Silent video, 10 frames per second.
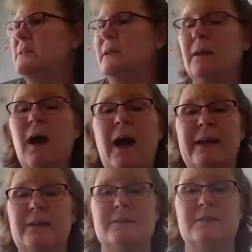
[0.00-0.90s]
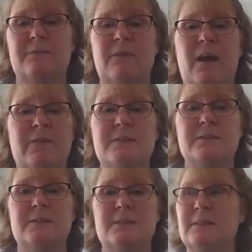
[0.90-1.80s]
the kindness of others.
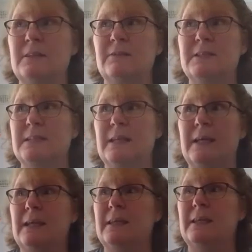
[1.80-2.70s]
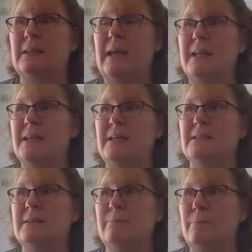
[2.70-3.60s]
Seriously, that is
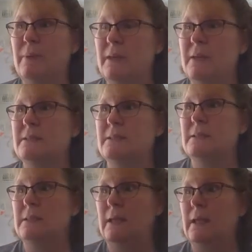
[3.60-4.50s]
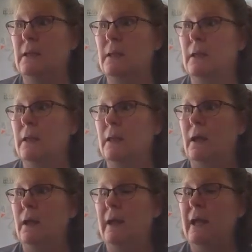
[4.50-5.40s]
the biggest thing.
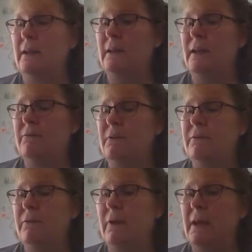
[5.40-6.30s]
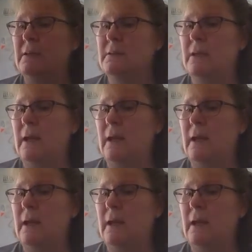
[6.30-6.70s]
I had a lovely friend